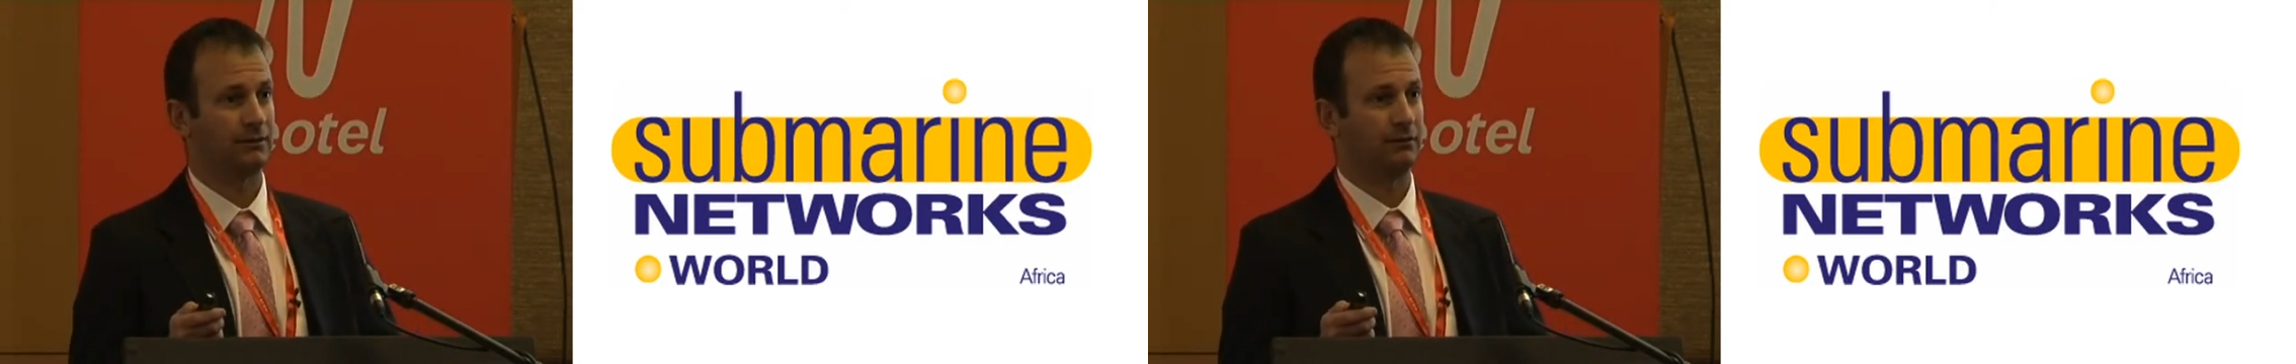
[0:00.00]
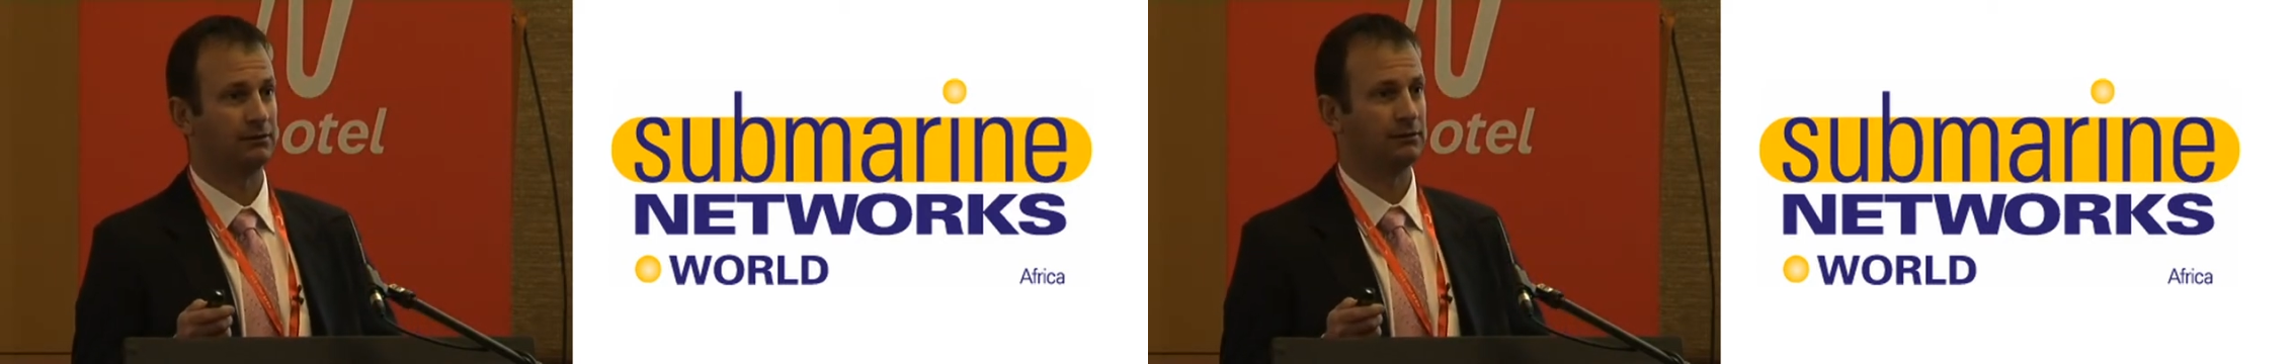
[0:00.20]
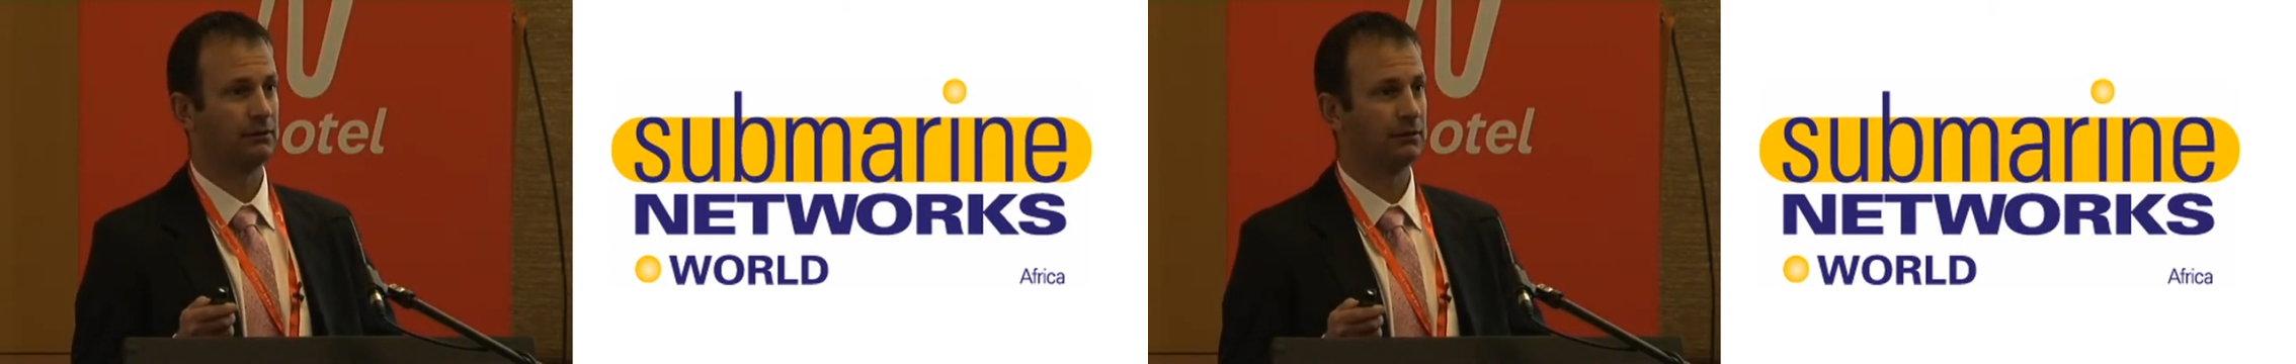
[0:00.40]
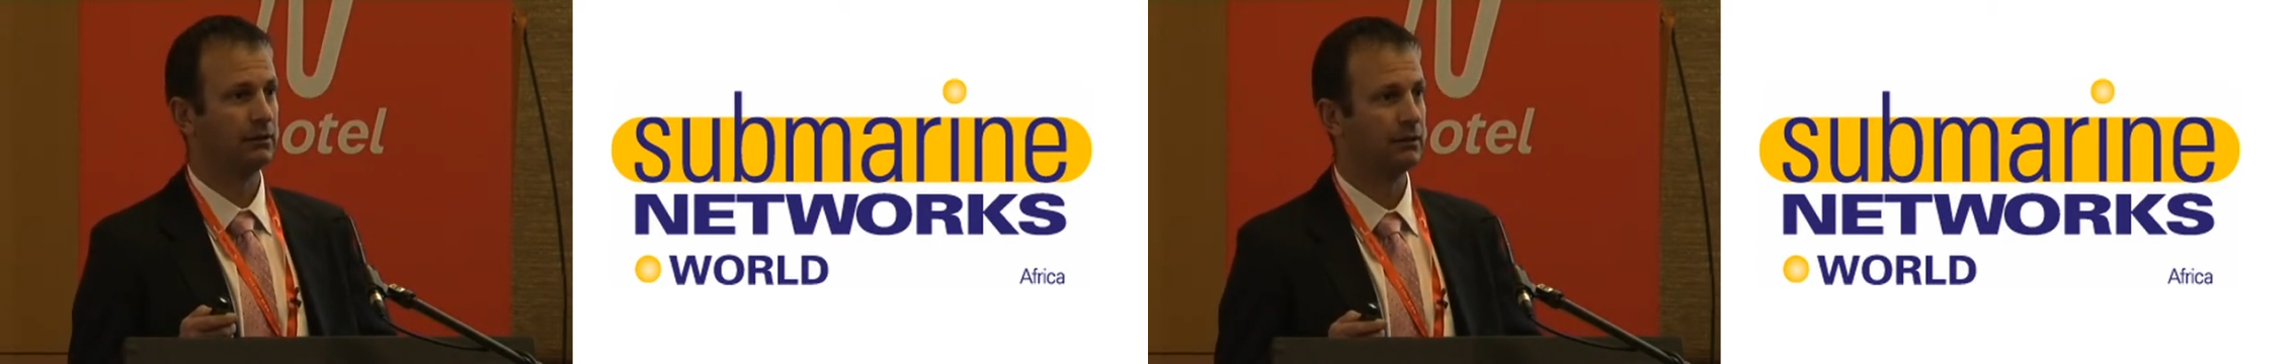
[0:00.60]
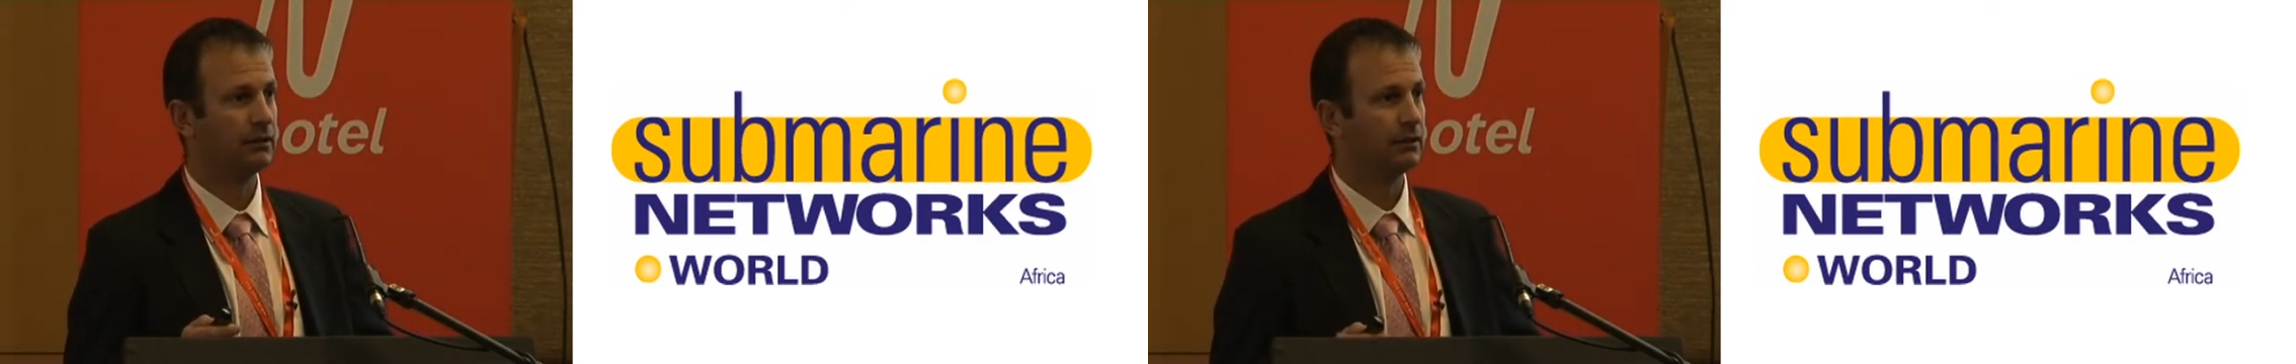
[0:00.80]
this
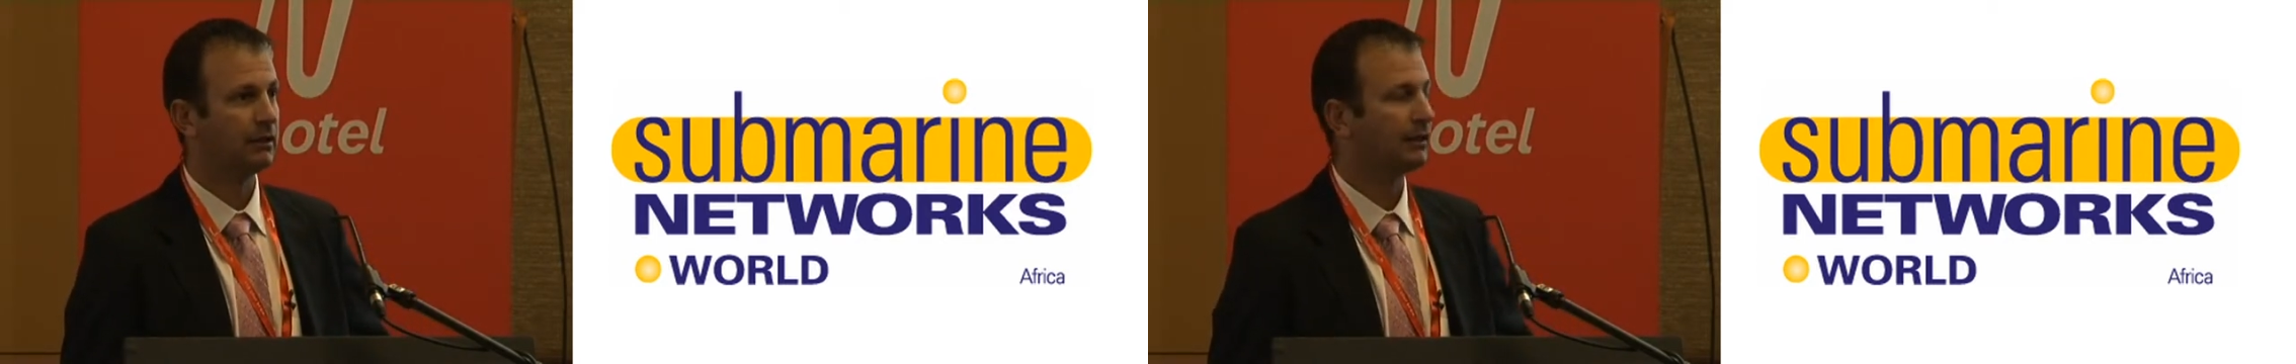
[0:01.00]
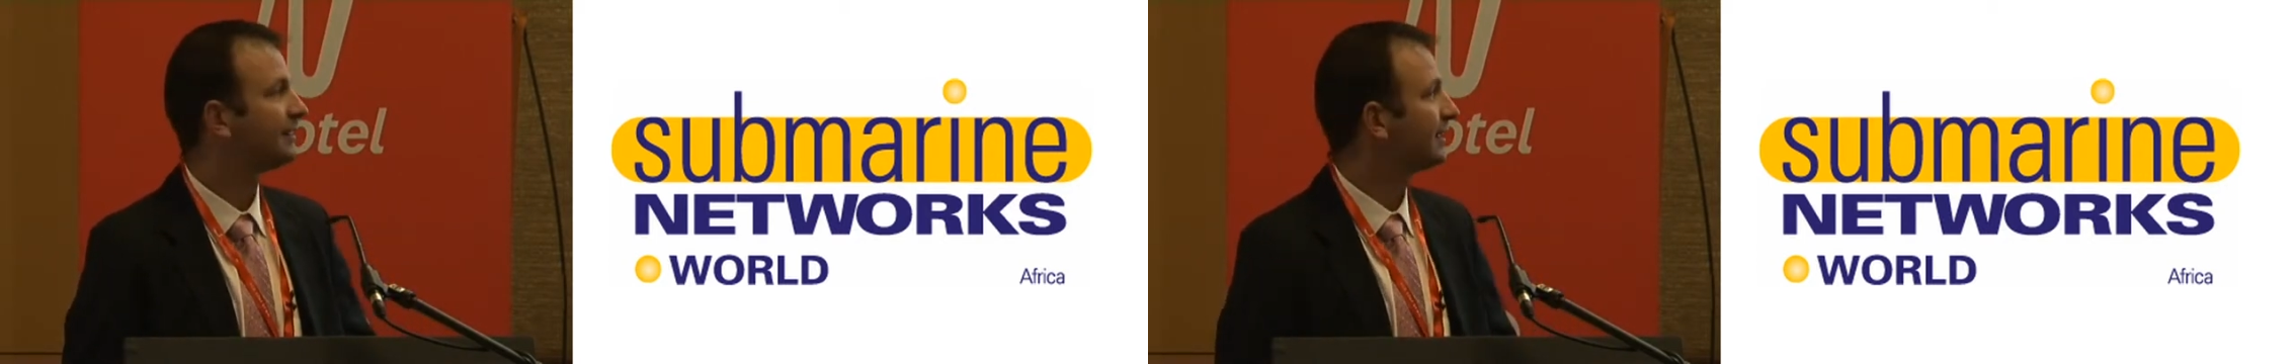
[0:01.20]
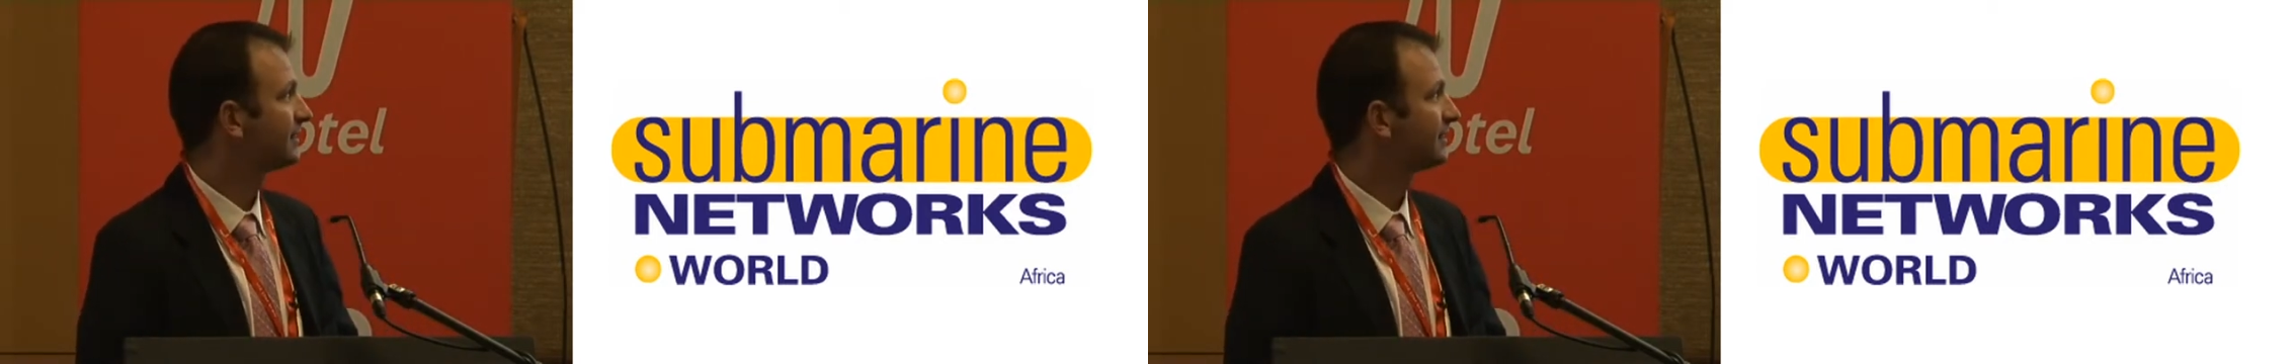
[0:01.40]
is that